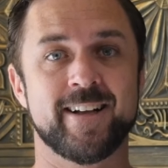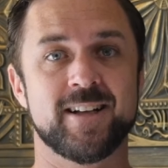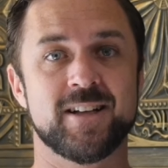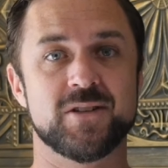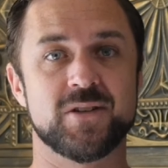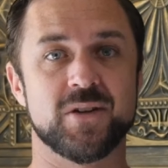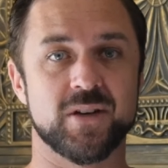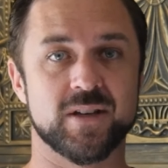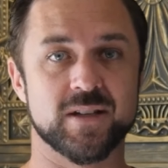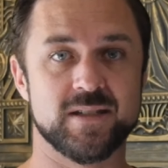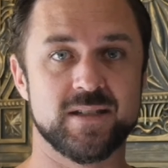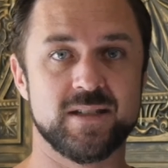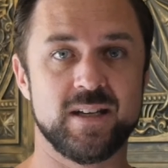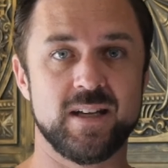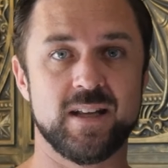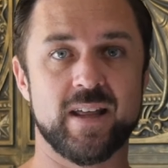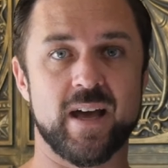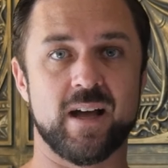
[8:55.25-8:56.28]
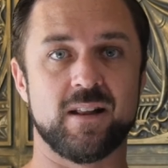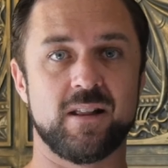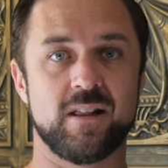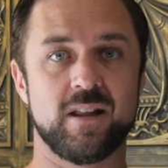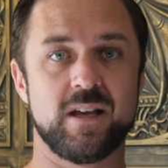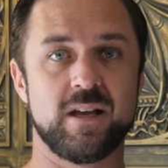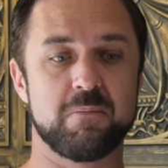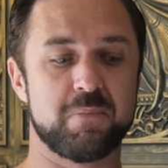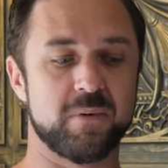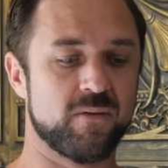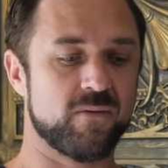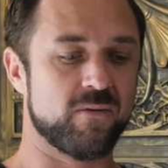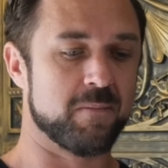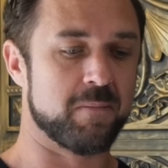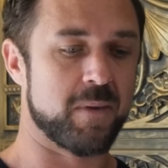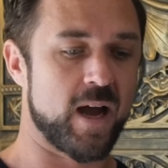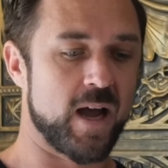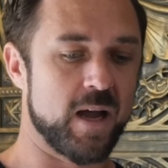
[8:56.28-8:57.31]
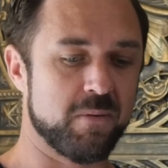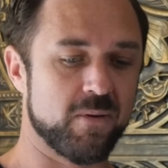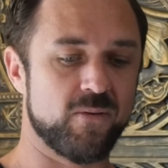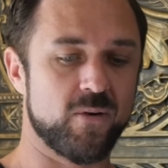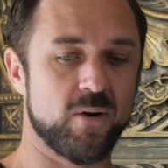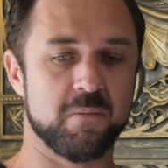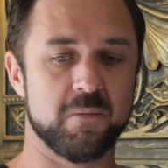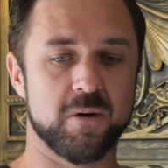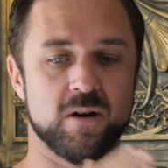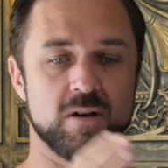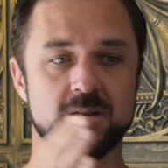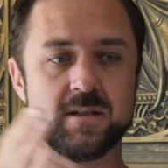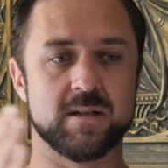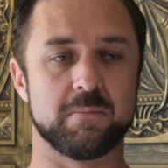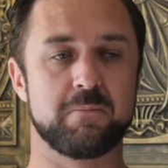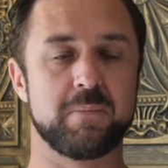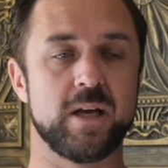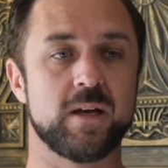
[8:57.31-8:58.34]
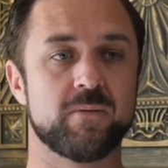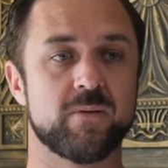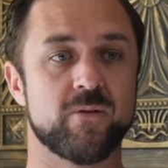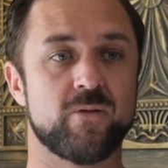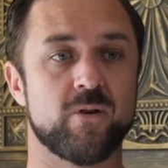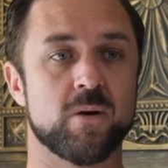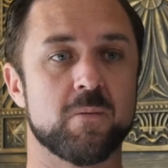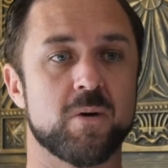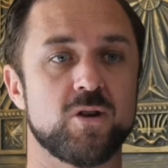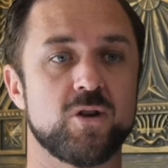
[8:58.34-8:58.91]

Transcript: So you could see that leap from high performer to peak performer.